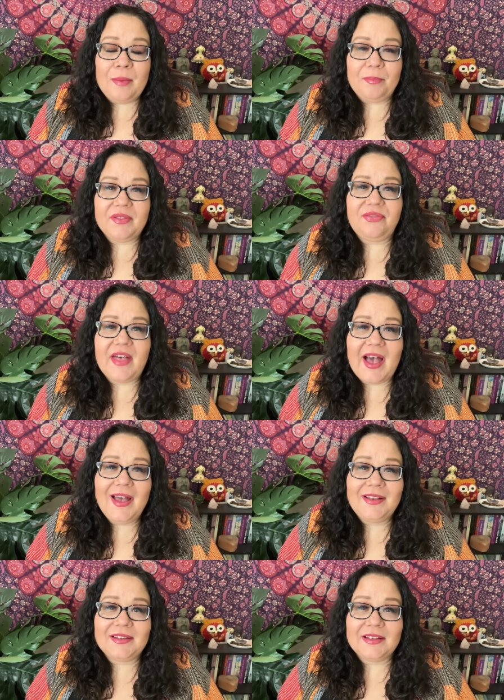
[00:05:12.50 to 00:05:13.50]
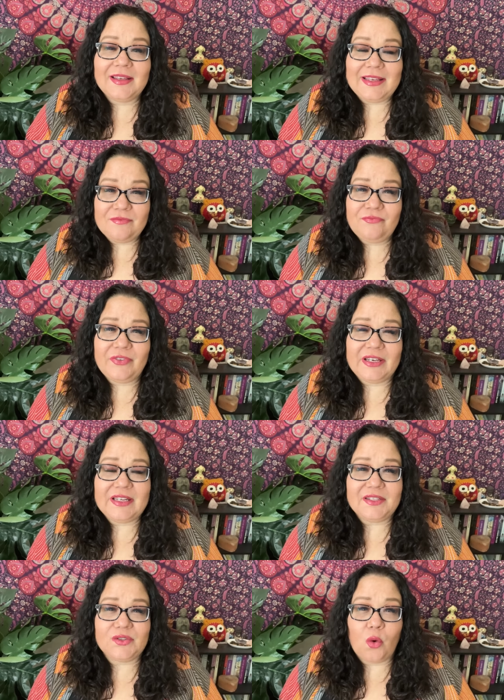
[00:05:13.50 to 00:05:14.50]
but that infant
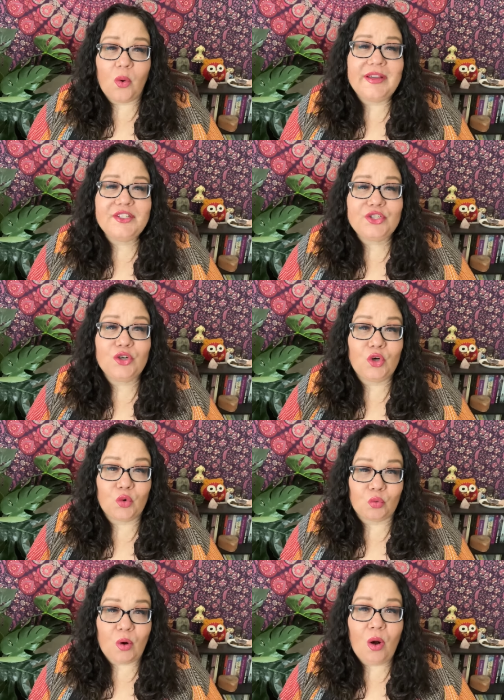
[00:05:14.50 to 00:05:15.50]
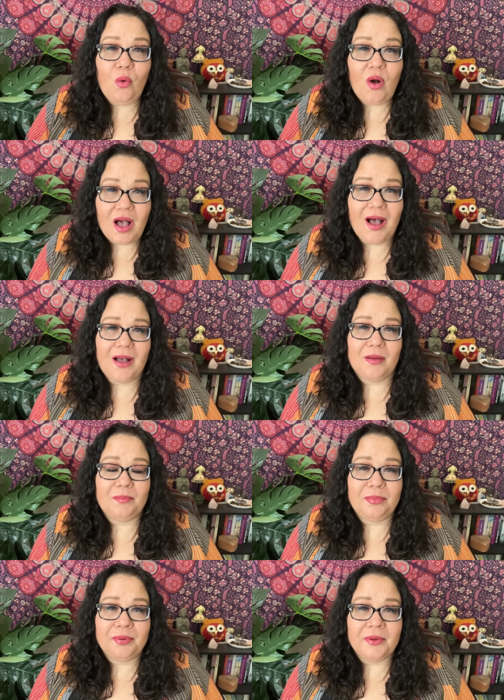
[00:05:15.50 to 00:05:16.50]
is going to grow up,
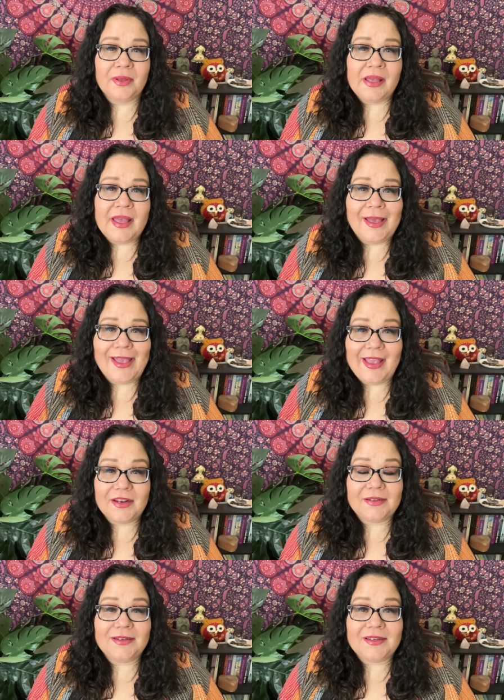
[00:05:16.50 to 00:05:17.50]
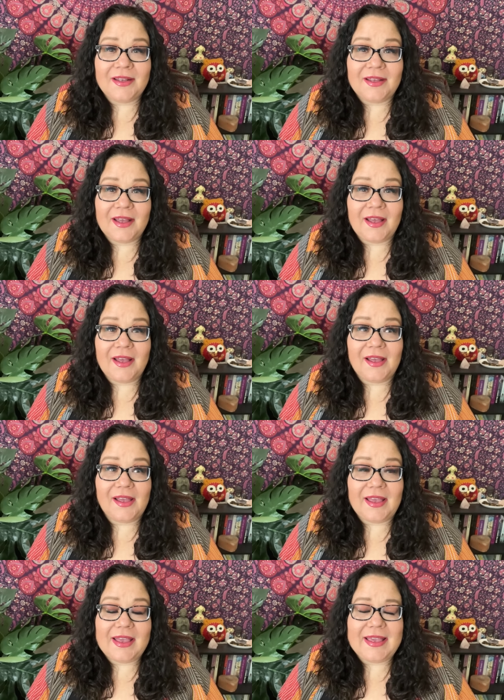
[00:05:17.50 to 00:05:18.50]
and
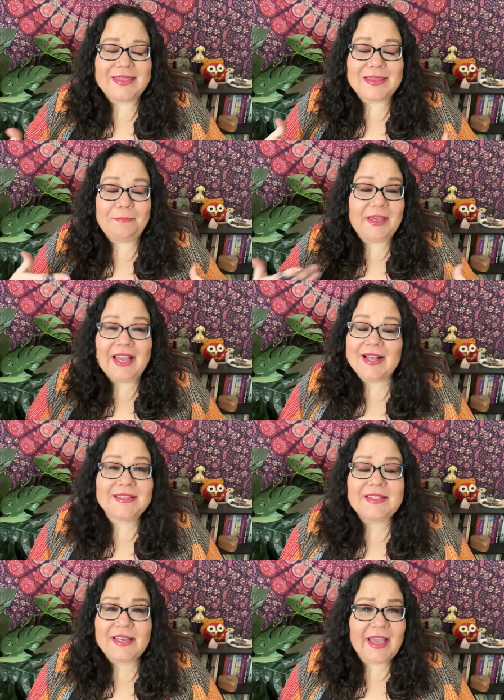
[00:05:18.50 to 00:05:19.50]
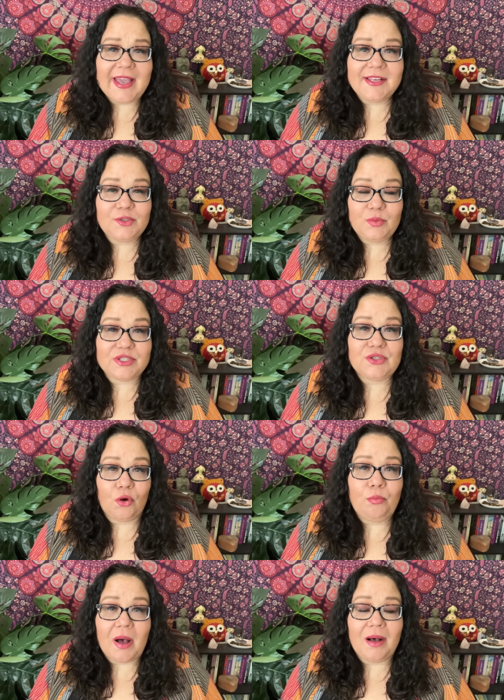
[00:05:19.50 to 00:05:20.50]
because the case was
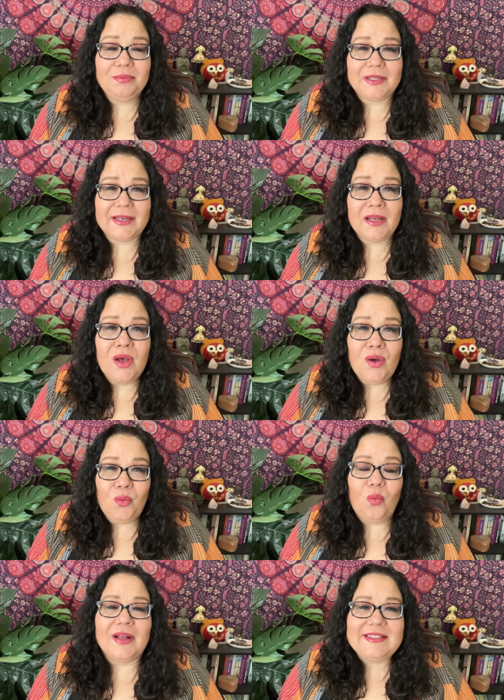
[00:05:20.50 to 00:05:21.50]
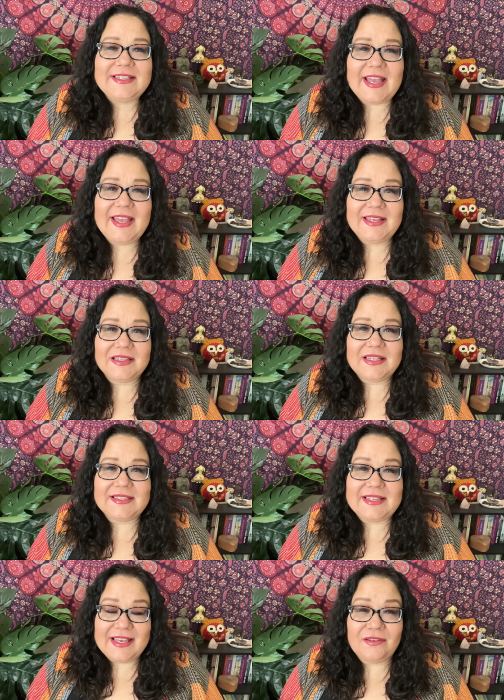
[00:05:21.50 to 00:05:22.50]
so public, one day
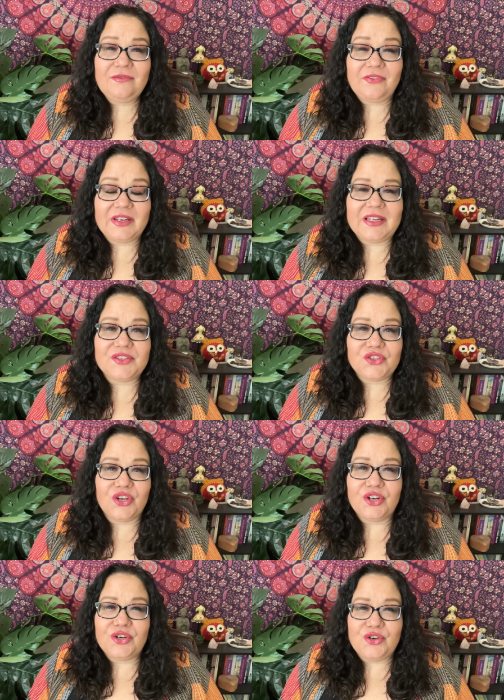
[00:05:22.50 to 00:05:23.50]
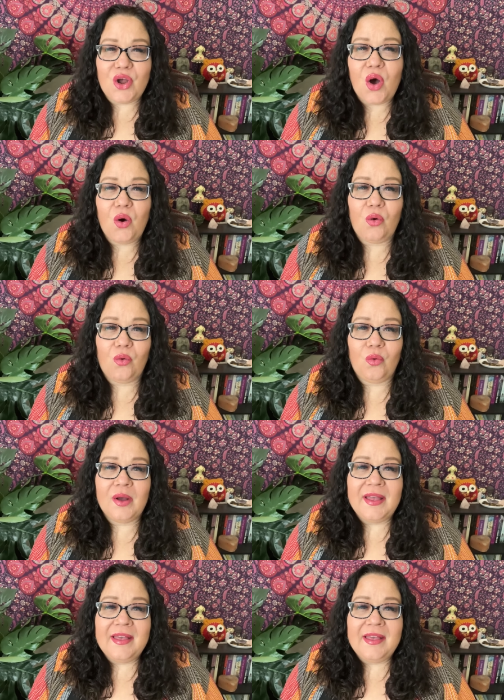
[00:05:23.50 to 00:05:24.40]
this infant is going to know